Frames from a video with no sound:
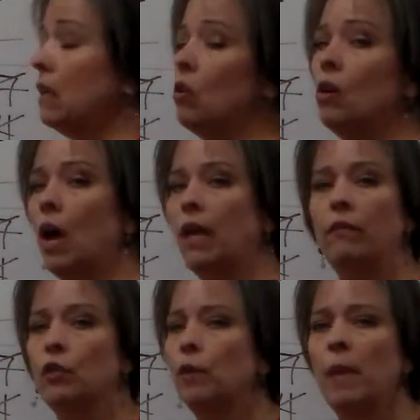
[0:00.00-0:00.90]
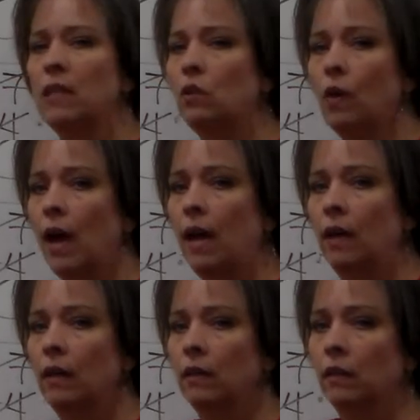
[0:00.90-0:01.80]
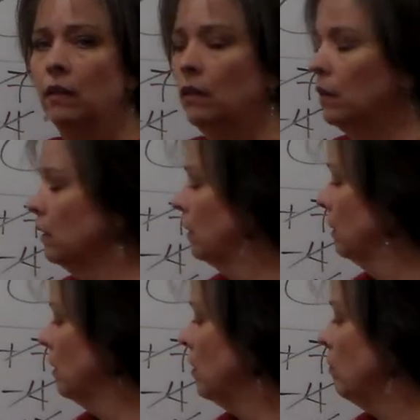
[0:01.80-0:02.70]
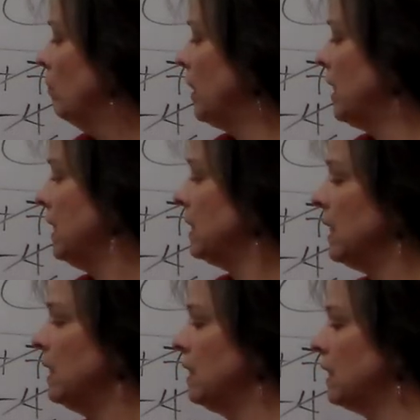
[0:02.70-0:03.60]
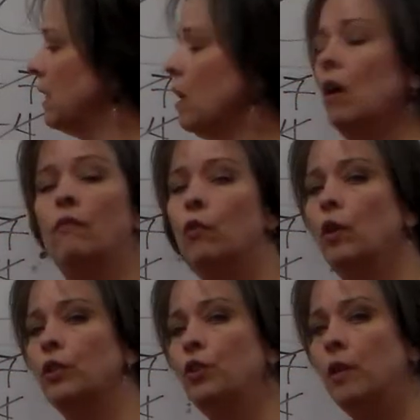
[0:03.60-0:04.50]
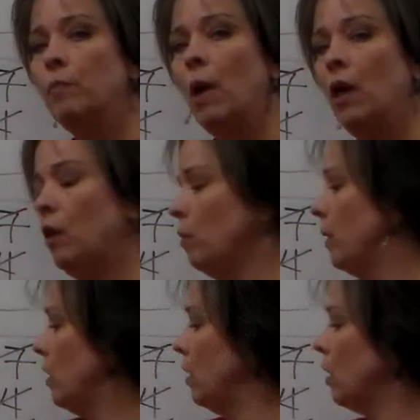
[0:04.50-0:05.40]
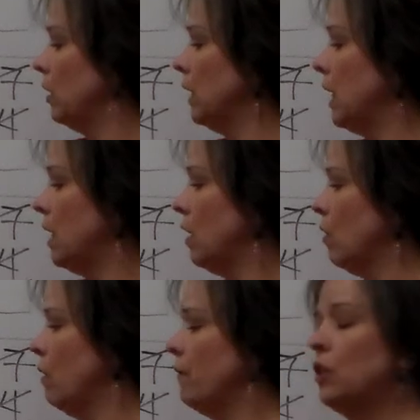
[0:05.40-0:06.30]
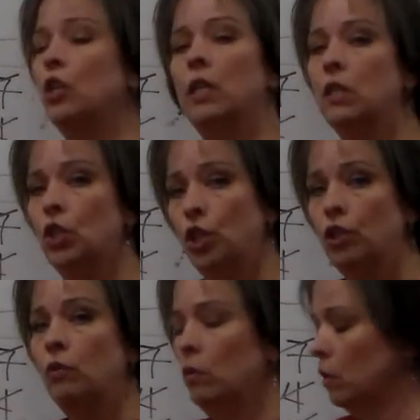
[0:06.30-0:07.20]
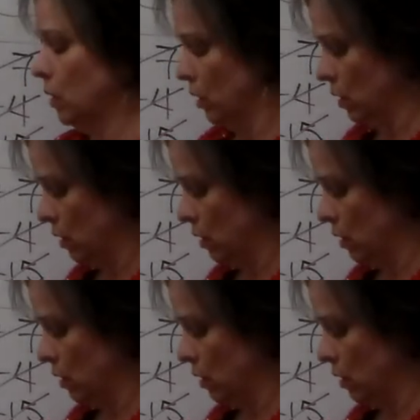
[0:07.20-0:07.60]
single kind of term, that's okay. But this is still a 4th degree polynomial, and our leading coefficient is 2.